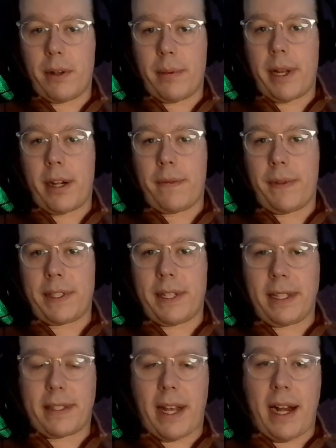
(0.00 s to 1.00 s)
no matter if
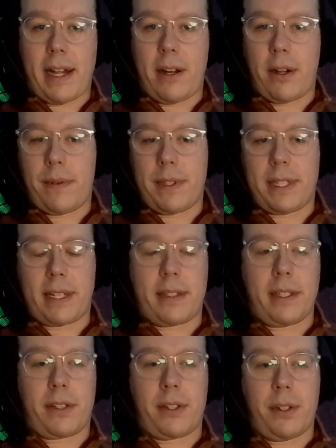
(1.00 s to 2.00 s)
it's anxiety or if it's
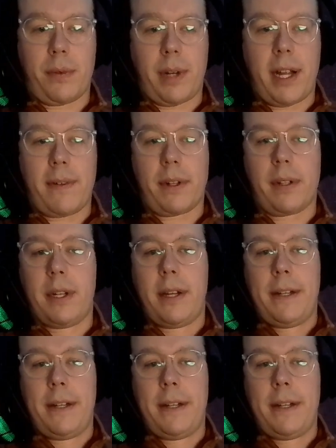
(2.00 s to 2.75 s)
sex addiction or whatever.